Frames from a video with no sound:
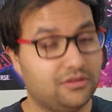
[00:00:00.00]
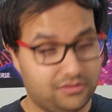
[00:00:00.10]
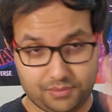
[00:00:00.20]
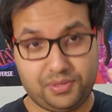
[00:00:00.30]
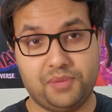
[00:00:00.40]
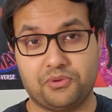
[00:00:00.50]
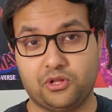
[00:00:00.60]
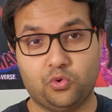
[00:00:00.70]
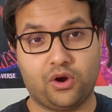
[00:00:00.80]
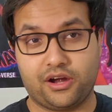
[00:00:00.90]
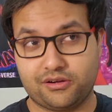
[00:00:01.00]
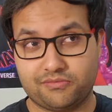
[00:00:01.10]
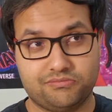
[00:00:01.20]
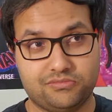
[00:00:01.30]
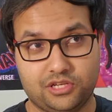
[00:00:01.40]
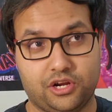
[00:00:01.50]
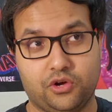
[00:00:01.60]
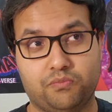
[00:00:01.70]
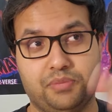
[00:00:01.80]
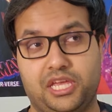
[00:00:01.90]
the people who are, you know,
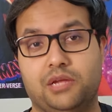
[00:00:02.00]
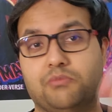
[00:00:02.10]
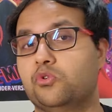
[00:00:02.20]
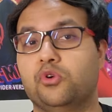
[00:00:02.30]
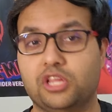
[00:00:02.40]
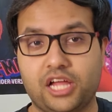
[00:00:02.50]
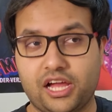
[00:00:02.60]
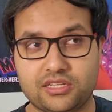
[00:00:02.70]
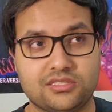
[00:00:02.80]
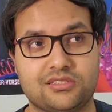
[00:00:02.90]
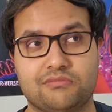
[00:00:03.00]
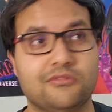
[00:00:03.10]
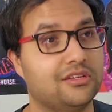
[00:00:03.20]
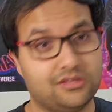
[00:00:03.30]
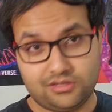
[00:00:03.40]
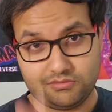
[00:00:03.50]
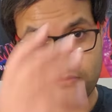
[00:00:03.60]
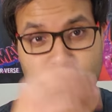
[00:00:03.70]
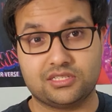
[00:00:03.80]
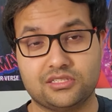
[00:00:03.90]
being brutalized
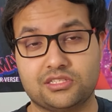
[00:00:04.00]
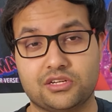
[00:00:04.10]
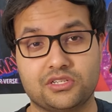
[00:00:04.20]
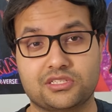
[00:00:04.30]
my sincerest